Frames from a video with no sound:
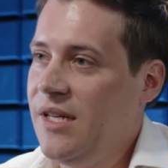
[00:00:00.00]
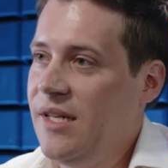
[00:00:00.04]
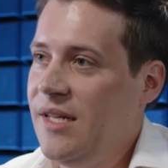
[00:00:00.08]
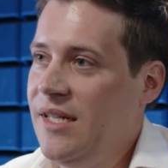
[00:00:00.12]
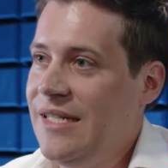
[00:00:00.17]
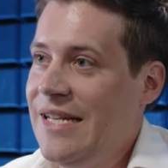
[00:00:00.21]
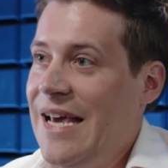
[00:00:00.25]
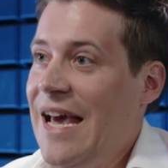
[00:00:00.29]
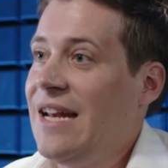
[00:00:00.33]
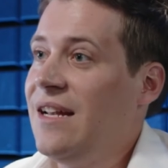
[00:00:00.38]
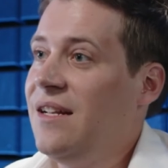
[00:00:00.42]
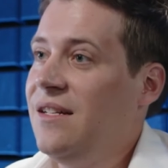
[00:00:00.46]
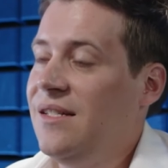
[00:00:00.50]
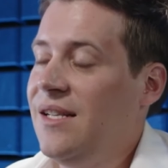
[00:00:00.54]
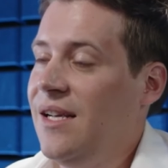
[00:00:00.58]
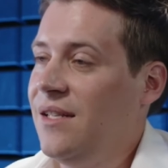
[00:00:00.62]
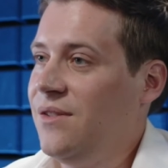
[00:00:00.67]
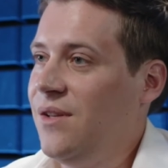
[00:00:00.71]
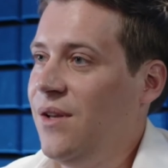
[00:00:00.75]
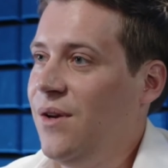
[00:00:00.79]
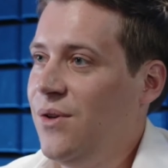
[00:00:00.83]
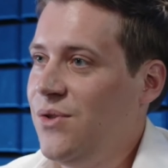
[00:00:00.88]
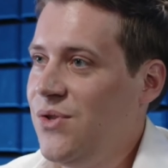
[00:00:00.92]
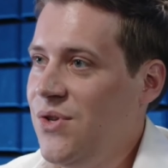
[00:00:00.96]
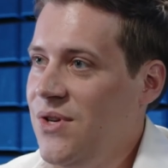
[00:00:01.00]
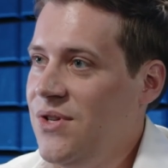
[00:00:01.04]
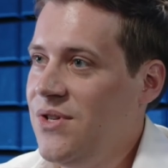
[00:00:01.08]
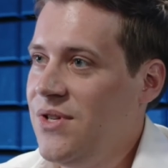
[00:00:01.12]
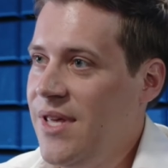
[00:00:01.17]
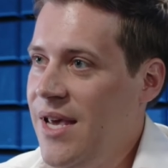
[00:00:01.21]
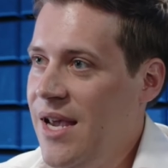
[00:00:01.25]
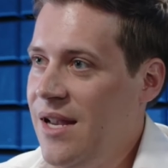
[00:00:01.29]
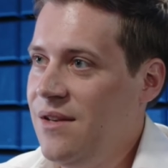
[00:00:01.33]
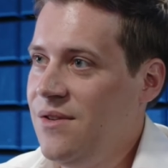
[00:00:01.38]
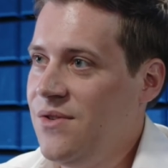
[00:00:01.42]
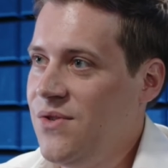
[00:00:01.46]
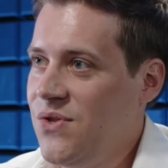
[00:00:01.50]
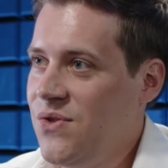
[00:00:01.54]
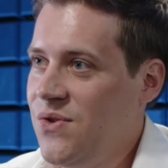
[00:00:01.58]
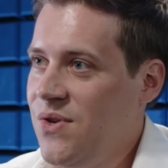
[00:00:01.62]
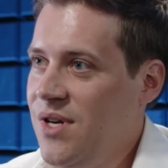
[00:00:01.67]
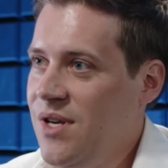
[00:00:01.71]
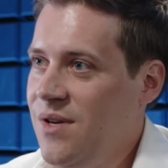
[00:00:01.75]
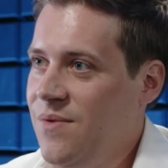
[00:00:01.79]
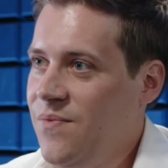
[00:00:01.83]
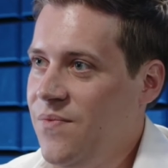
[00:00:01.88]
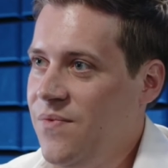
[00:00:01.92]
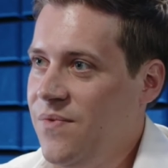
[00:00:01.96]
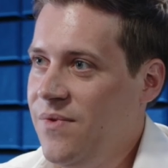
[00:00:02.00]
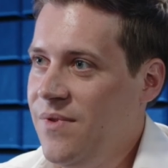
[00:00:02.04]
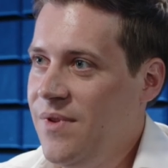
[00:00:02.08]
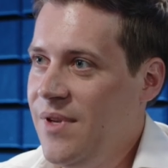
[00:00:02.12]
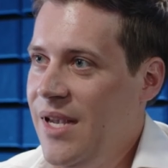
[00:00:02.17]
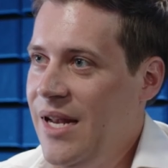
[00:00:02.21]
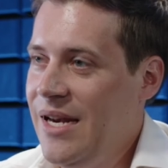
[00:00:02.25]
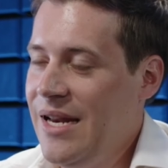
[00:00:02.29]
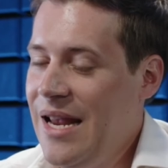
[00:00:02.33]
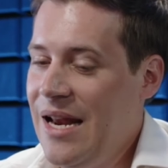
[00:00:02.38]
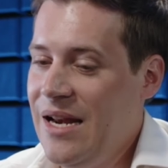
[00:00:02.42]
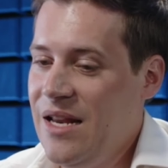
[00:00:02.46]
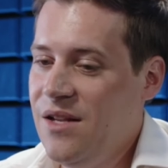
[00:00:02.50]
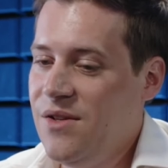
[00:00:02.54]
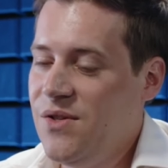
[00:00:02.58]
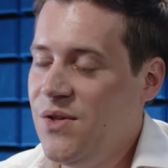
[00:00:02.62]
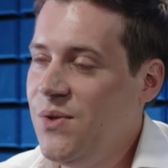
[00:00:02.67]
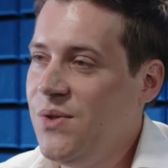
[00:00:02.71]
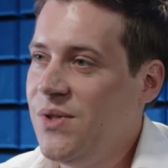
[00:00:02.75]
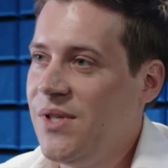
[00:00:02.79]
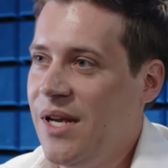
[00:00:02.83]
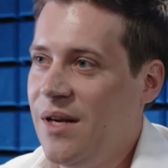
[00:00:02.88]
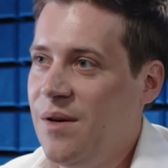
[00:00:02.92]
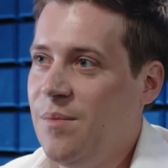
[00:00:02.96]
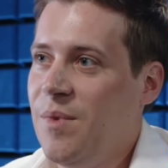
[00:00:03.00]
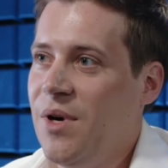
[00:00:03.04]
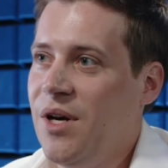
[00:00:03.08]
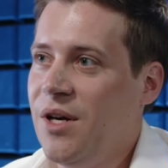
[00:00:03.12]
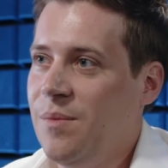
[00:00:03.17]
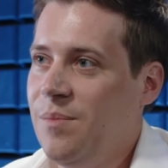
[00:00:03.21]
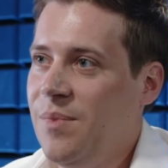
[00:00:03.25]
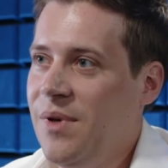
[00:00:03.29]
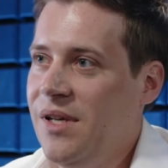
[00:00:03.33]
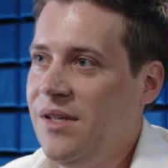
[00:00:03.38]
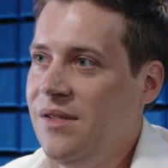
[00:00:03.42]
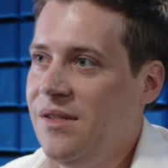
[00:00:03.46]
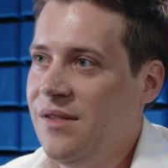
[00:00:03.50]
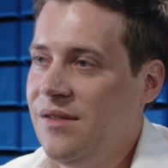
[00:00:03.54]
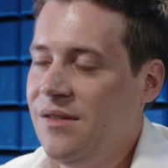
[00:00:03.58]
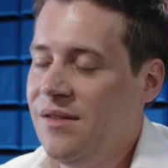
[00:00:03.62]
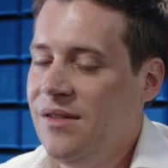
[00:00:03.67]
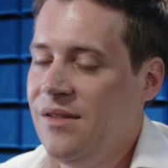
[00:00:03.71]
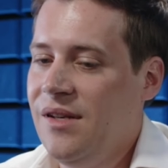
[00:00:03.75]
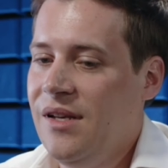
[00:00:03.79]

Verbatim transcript: data and technology into that industry, at any two-sided marketplace,